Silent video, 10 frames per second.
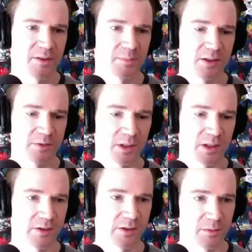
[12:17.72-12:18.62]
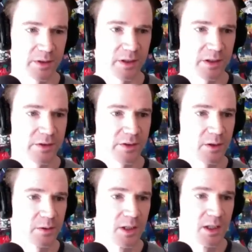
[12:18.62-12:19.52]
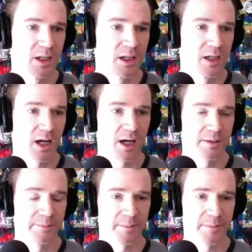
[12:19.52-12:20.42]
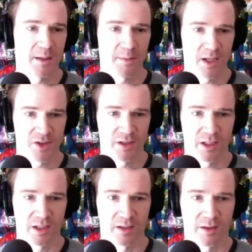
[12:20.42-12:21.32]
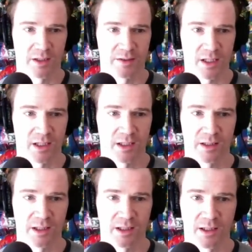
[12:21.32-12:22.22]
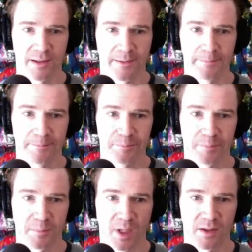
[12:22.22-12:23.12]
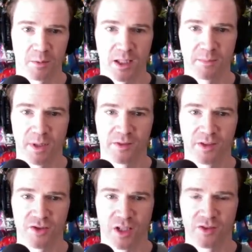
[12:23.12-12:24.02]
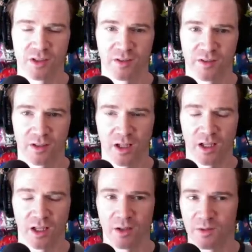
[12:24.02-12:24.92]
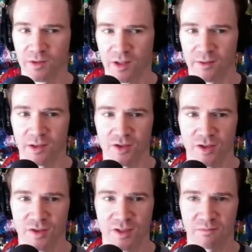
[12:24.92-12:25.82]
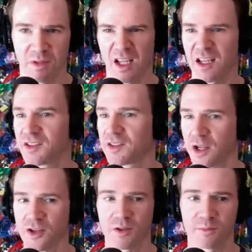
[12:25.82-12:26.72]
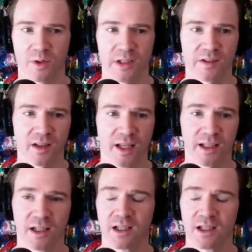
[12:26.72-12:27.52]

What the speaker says: a place we can start with this. So, Amy mentioned that in the there were email suggestions and notes and stuff, and just as discussion points, like